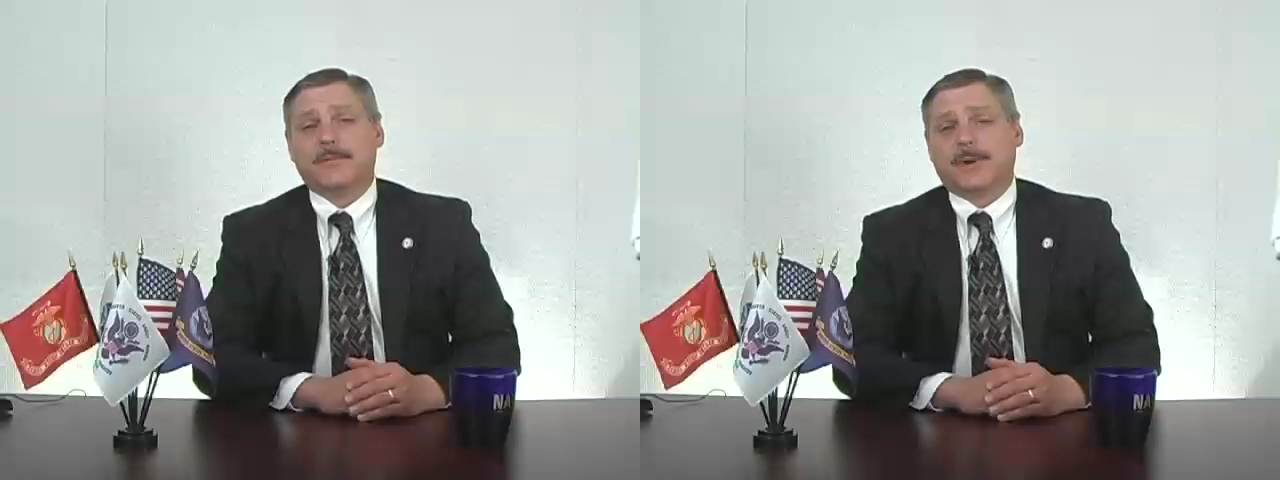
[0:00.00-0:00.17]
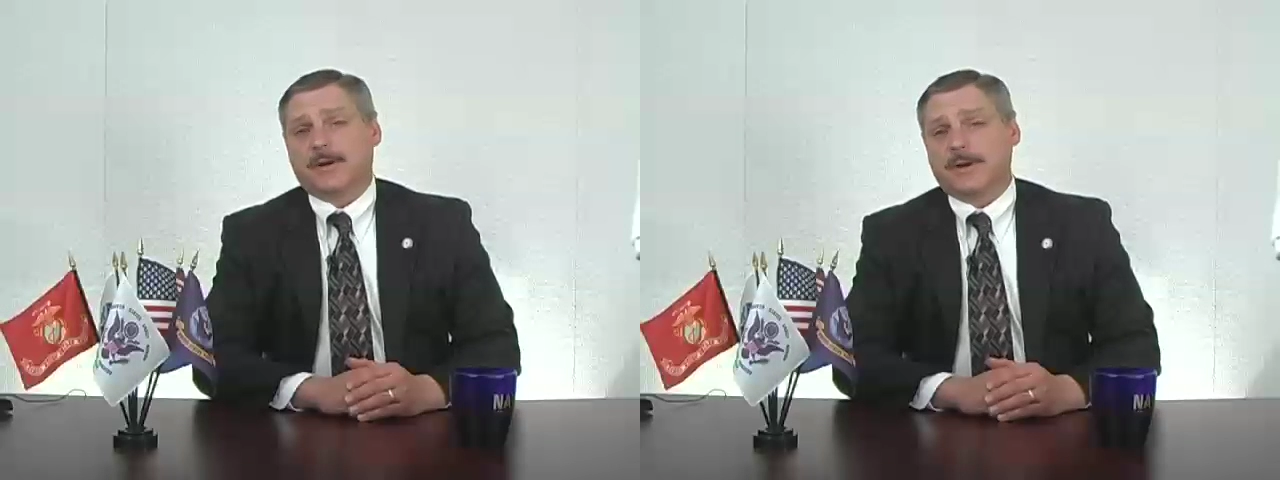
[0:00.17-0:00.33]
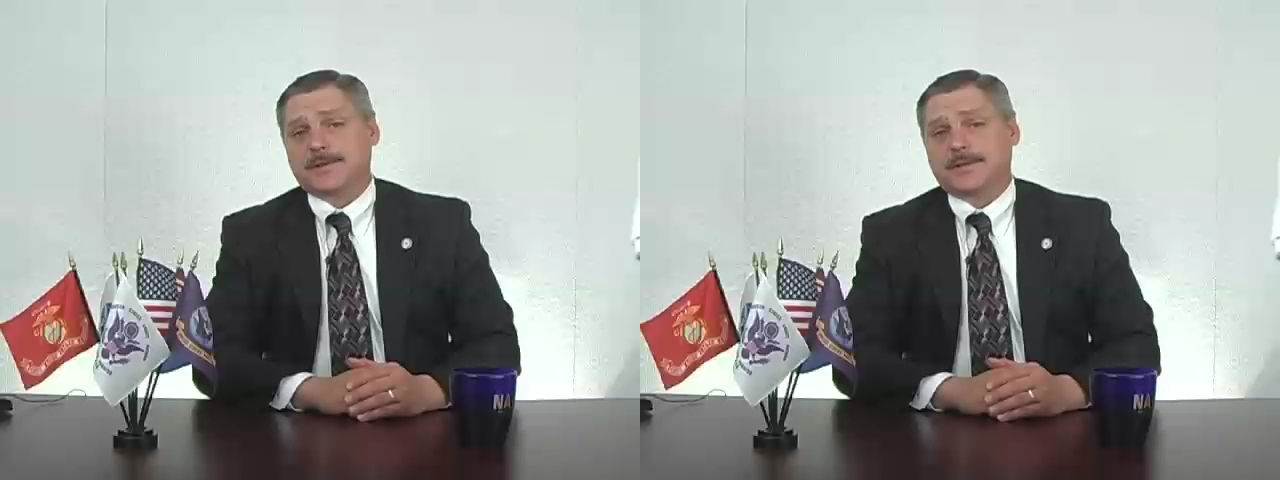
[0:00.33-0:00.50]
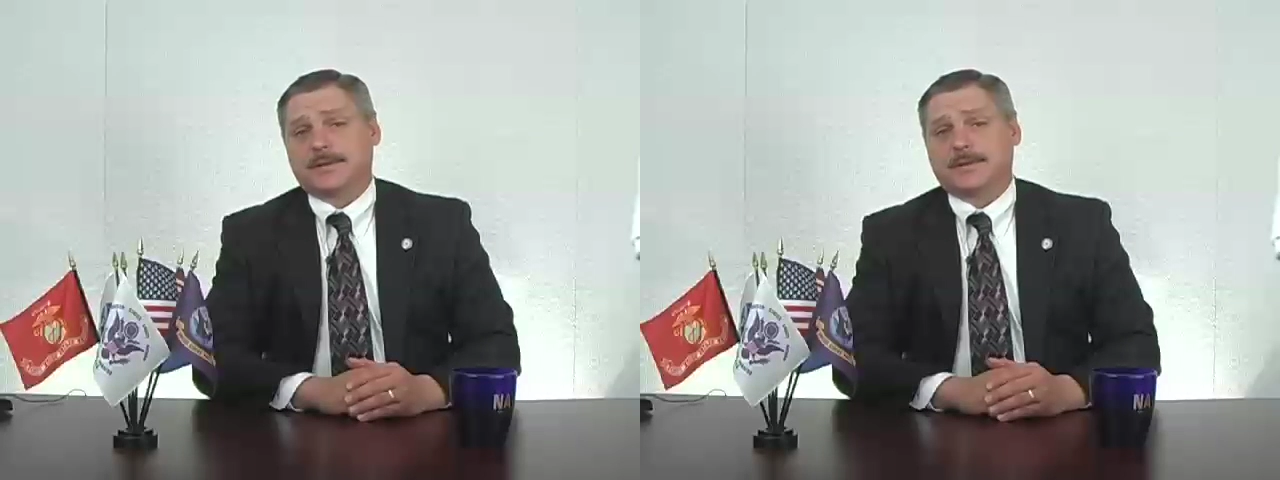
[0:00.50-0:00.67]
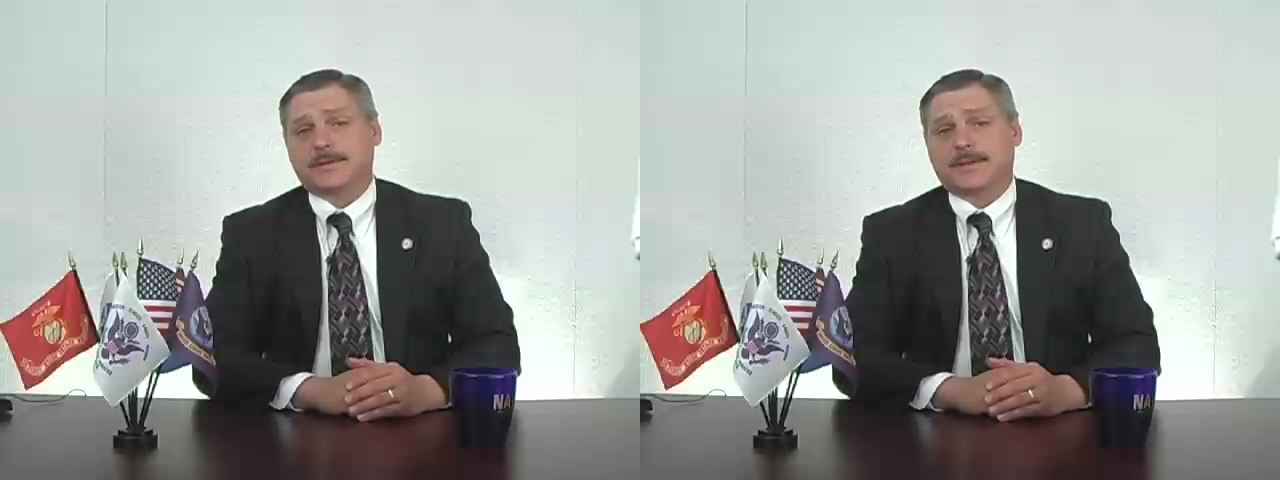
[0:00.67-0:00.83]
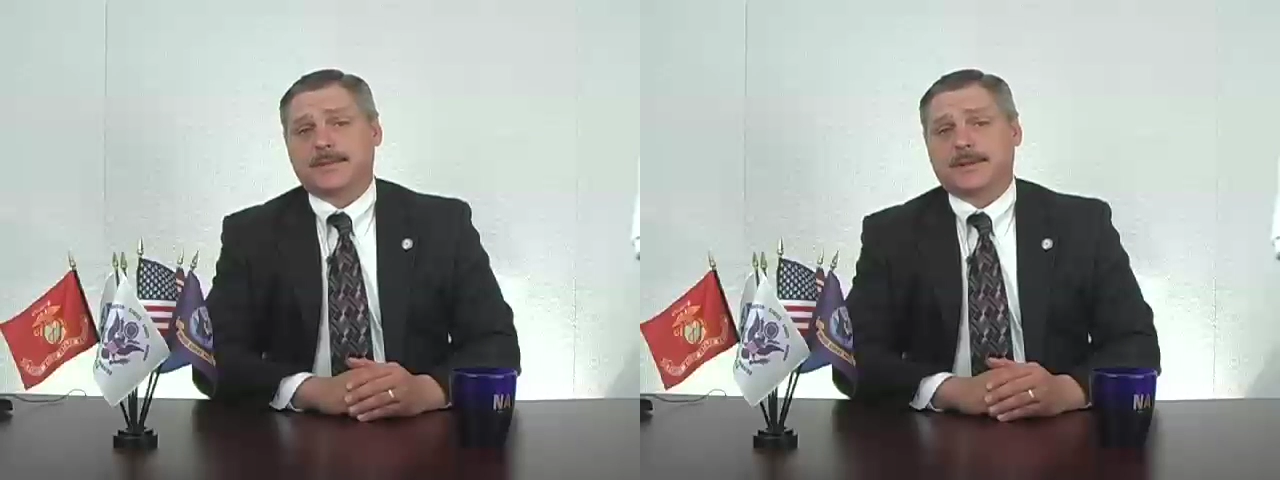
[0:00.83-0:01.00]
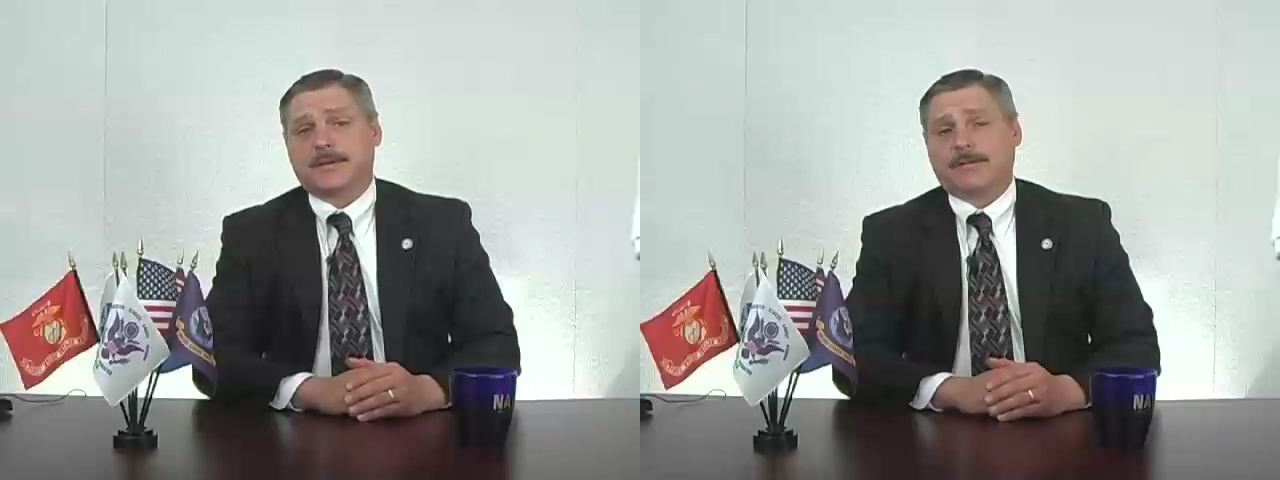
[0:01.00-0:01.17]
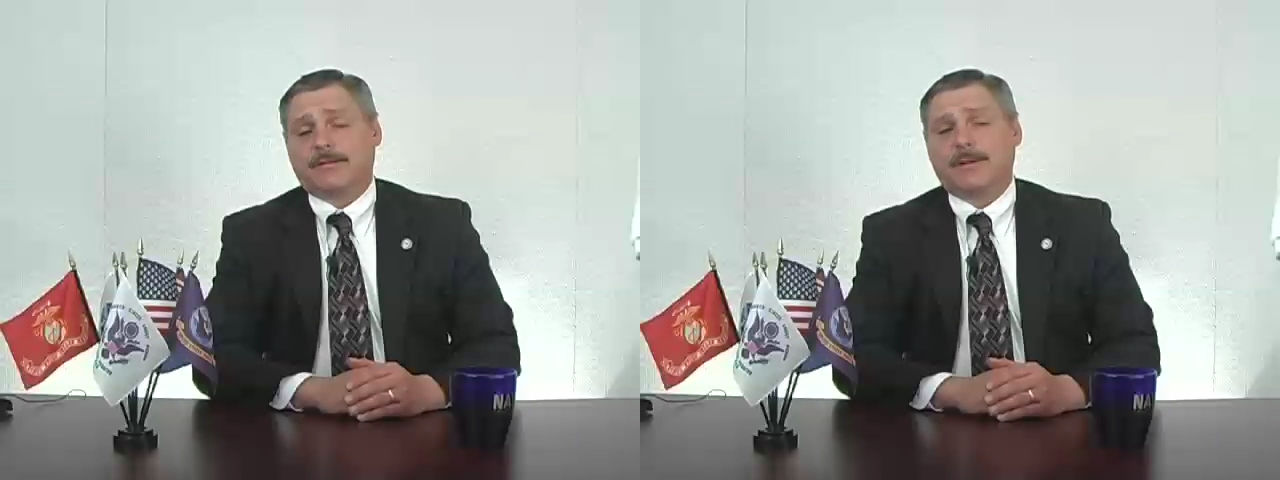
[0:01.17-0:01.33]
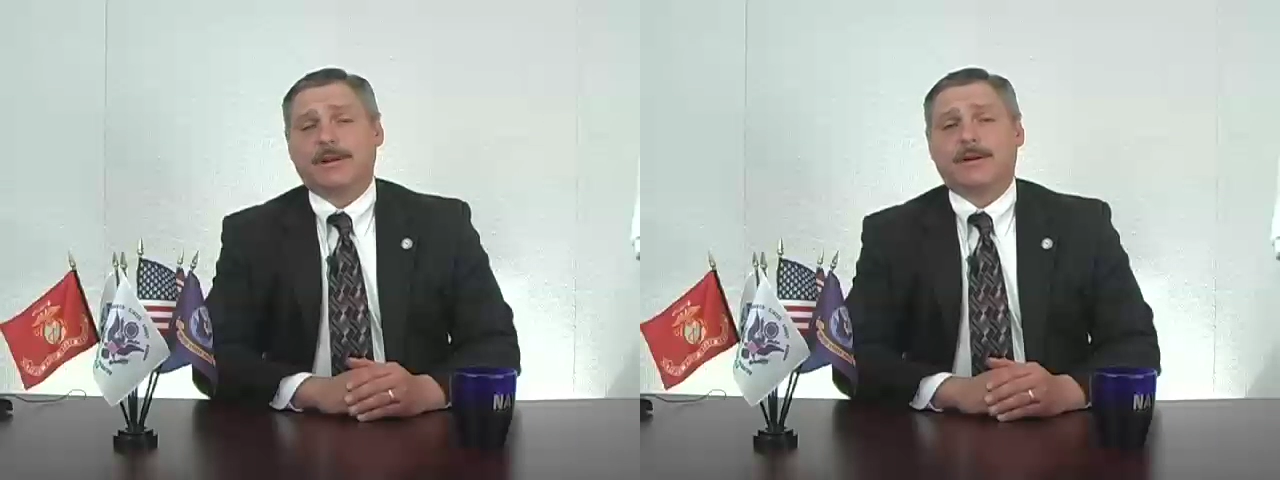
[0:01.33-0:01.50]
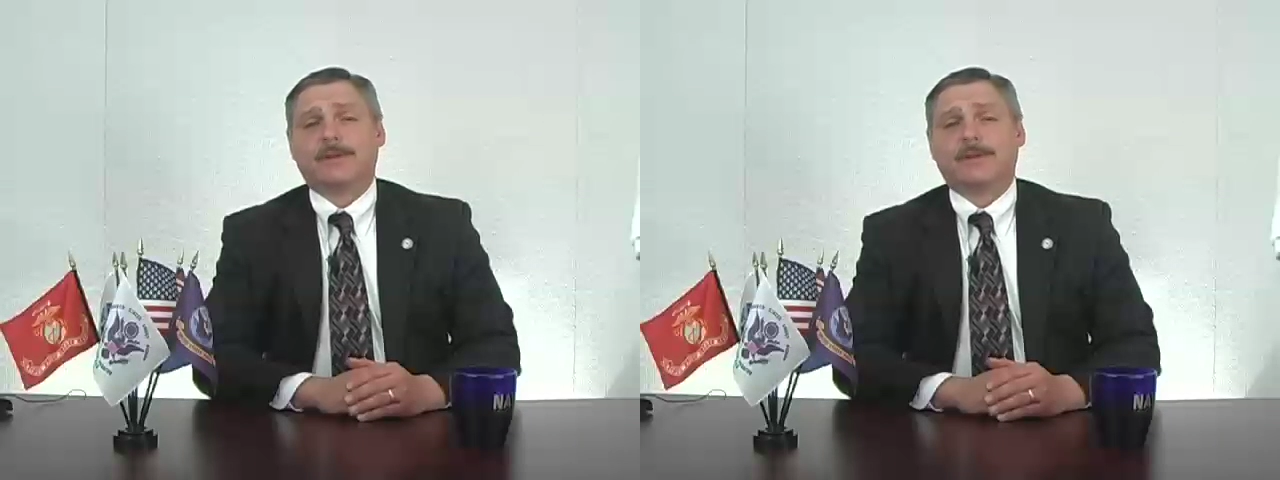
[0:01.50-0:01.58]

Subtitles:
but also some of the great